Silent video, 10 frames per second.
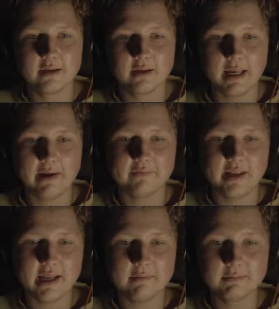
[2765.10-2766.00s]

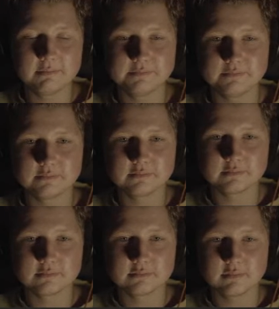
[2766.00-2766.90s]
Fname.
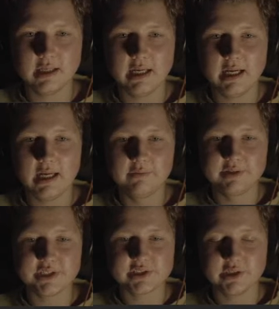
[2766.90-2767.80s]
And we're
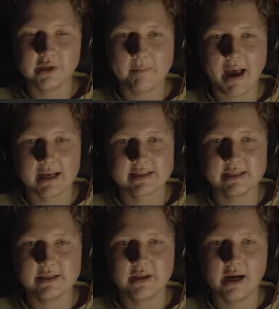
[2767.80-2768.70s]
just gonna pass in
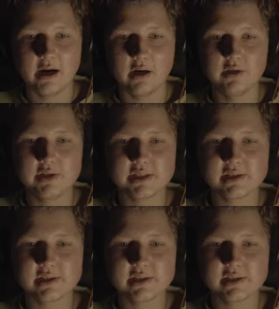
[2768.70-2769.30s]
the args